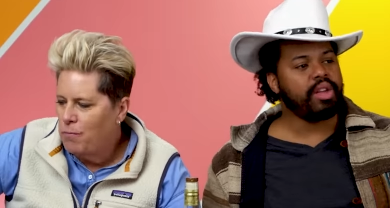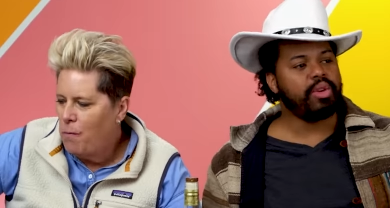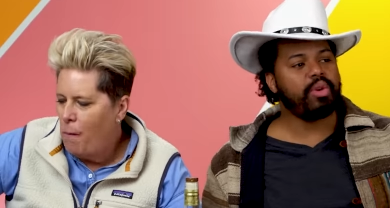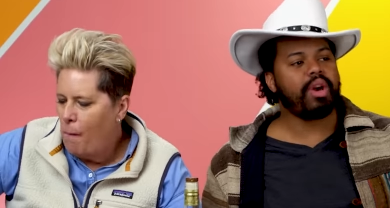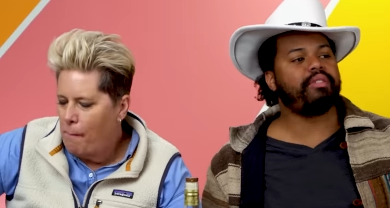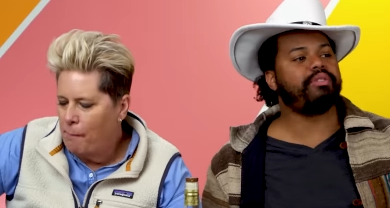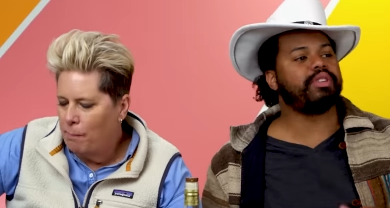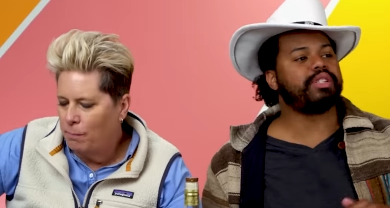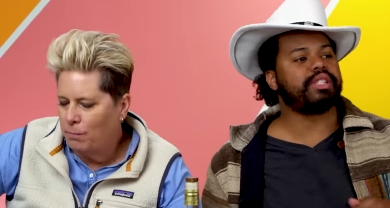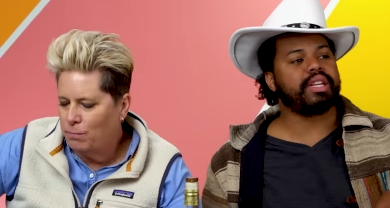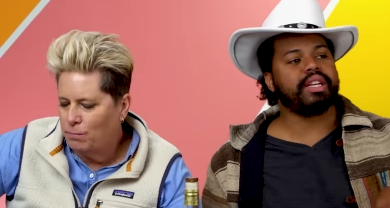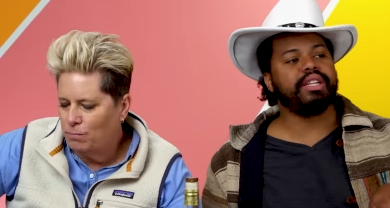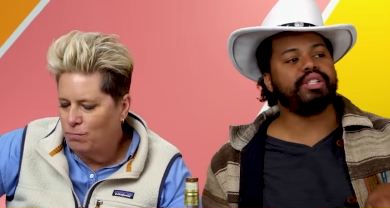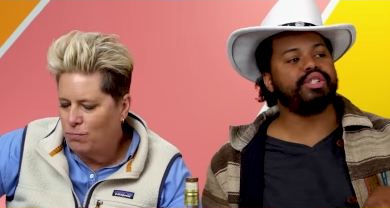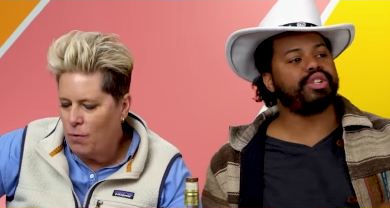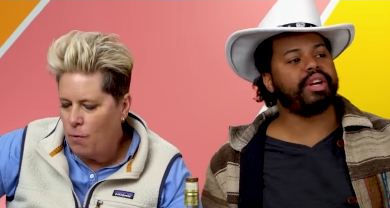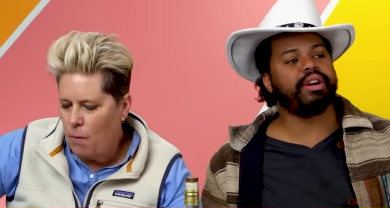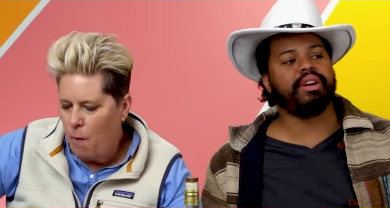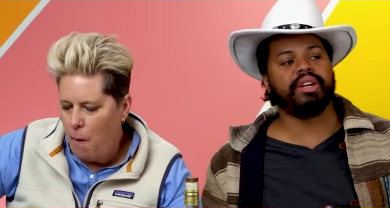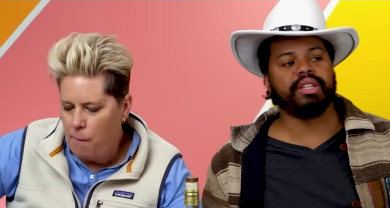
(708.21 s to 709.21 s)
Speaker 1: You ever seen
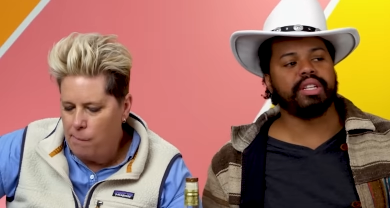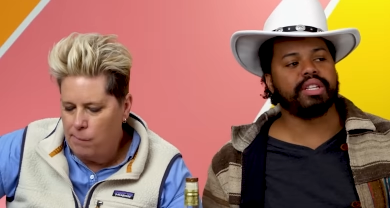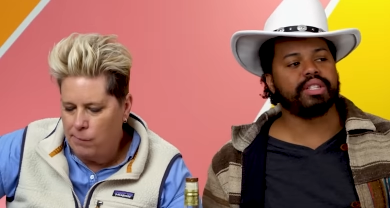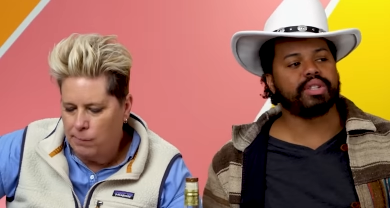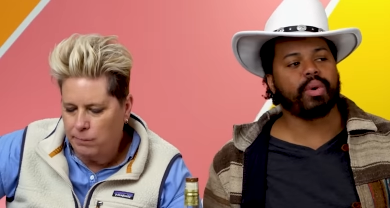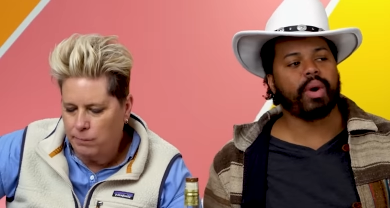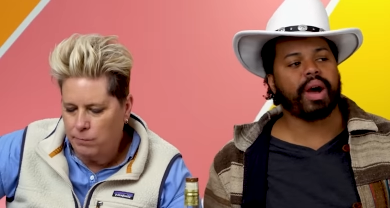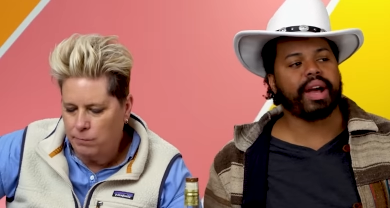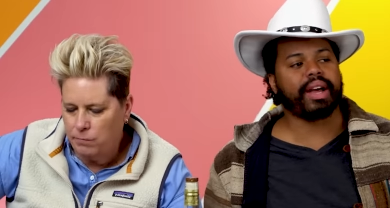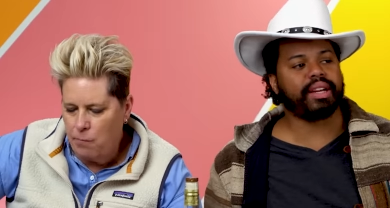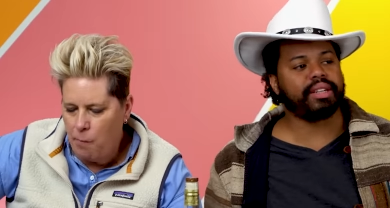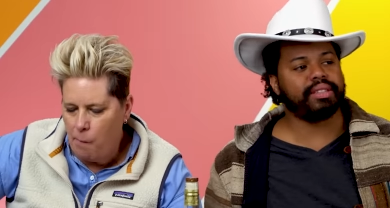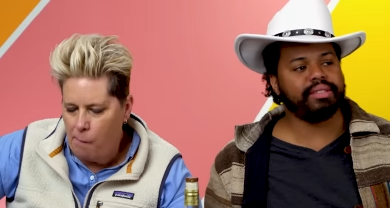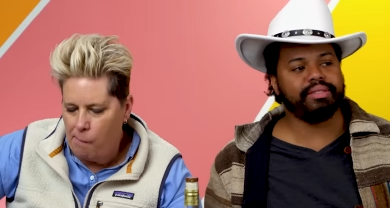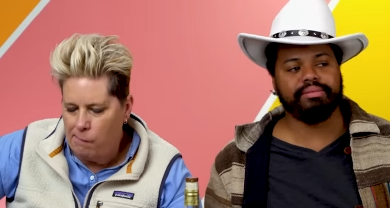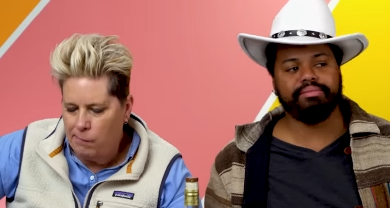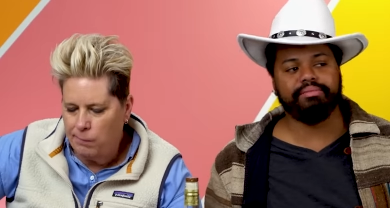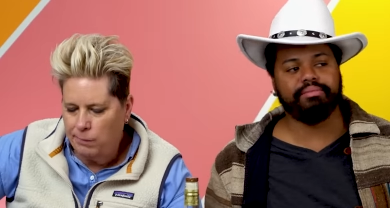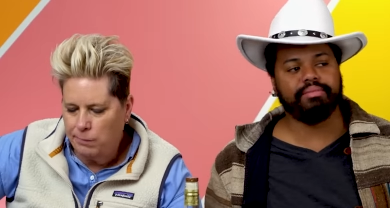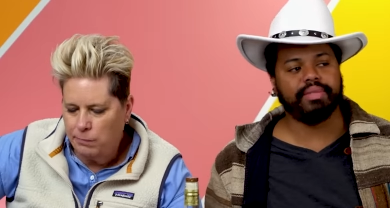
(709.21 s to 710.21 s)
Sharon this quiet?
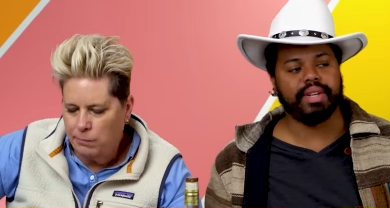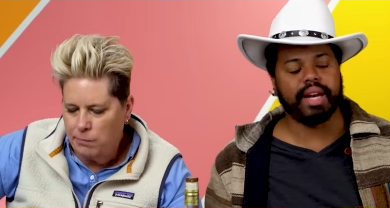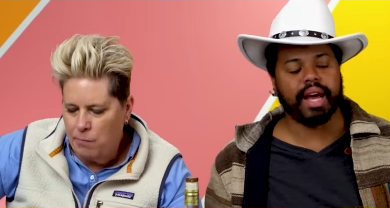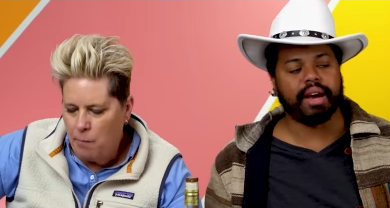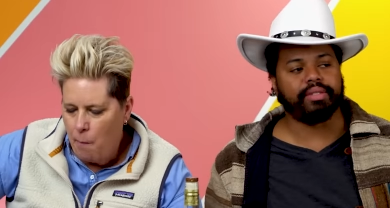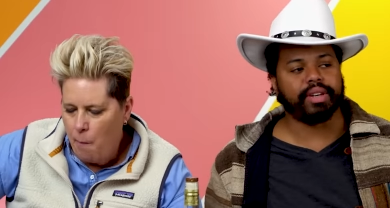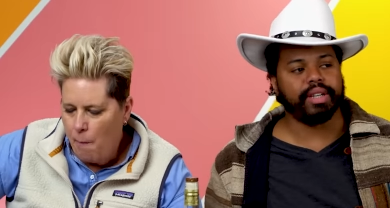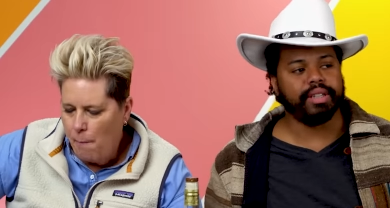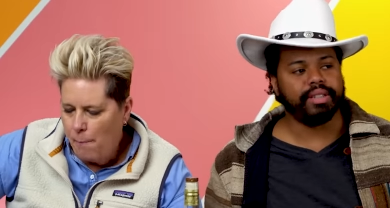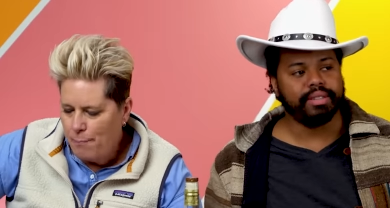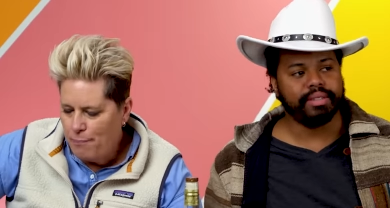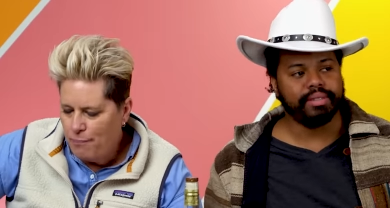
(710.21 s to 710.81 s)
Never.